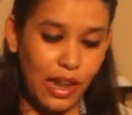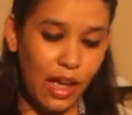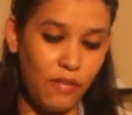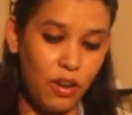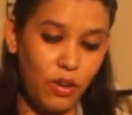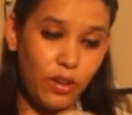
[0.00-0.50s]

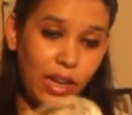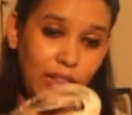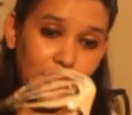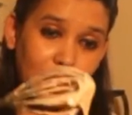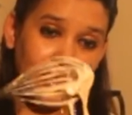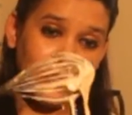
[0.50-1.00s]
Have a look
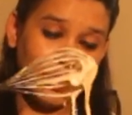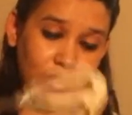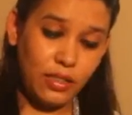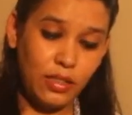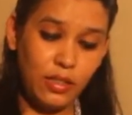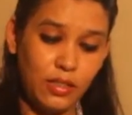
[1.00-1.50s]
at this
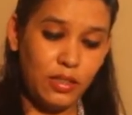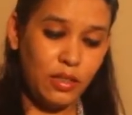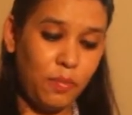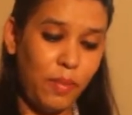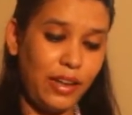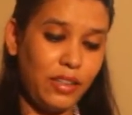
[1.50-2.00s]

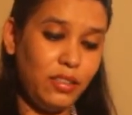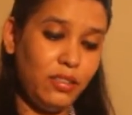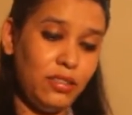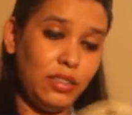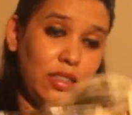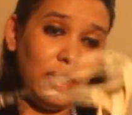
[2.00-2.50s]
batter.
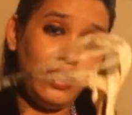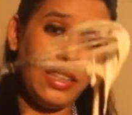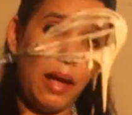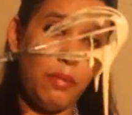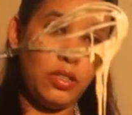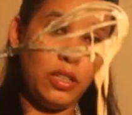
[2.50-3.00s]
It's
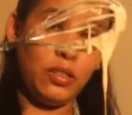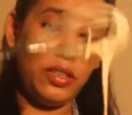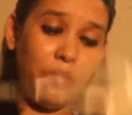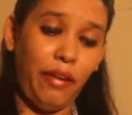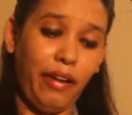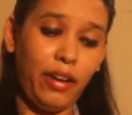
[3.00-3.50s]

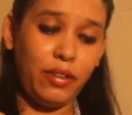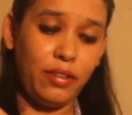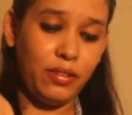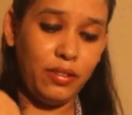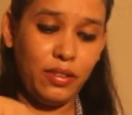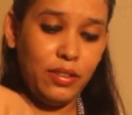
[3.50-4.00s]
absolutely ready.
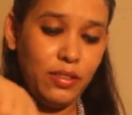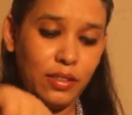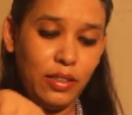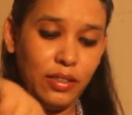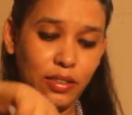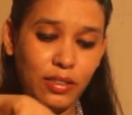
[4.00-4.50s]

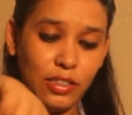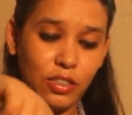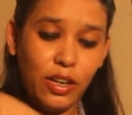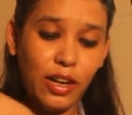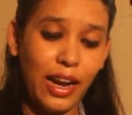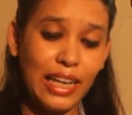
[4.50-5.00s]
It's
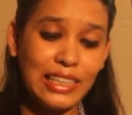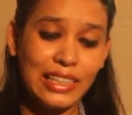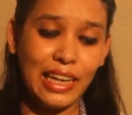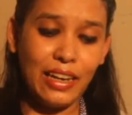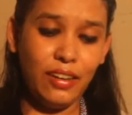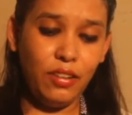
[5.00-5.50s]
got a nice
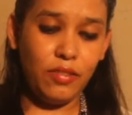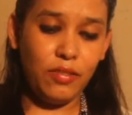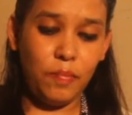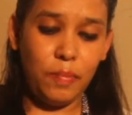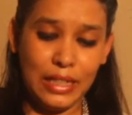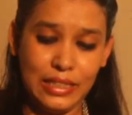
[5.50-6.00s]
color of
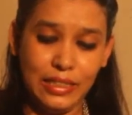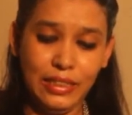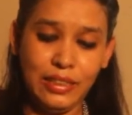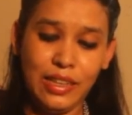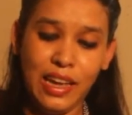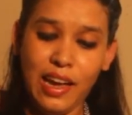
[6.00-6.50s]
the
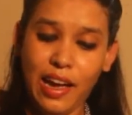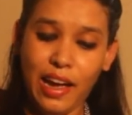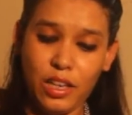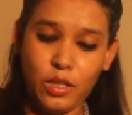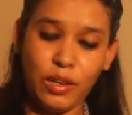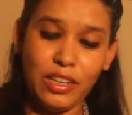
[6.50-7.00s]
butter
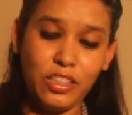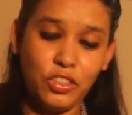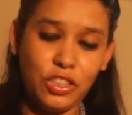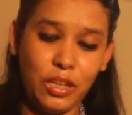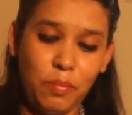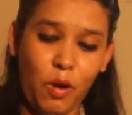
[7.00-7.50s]
as well as the
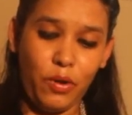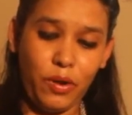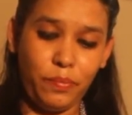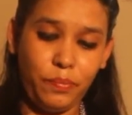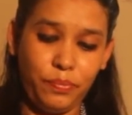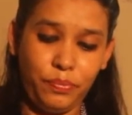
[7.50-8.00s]
chili
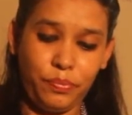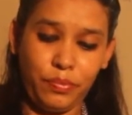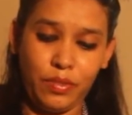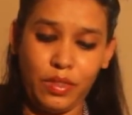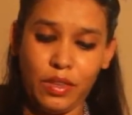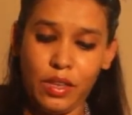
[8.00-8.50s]
powder.
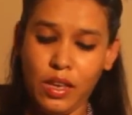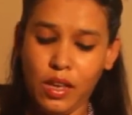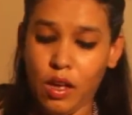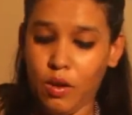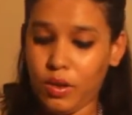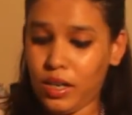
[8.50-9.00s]

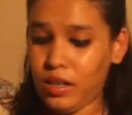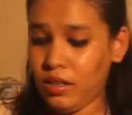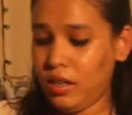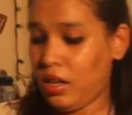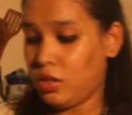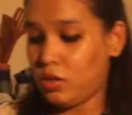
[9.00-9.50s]
Okay,
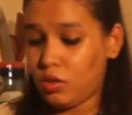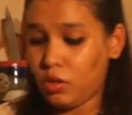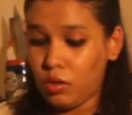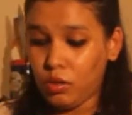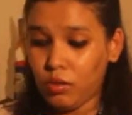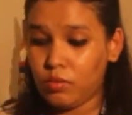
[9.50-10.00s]

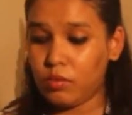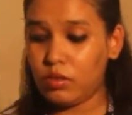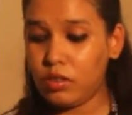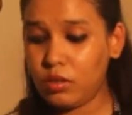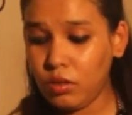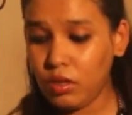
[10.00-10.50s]
so we're
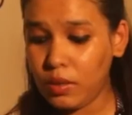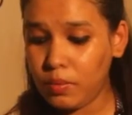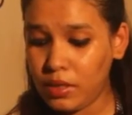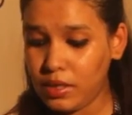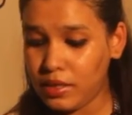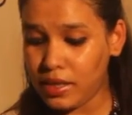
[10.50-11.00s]
just going to keep
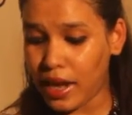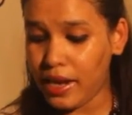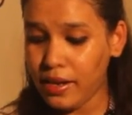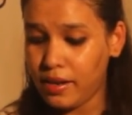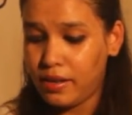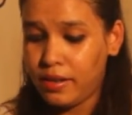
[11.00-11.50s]
this aside.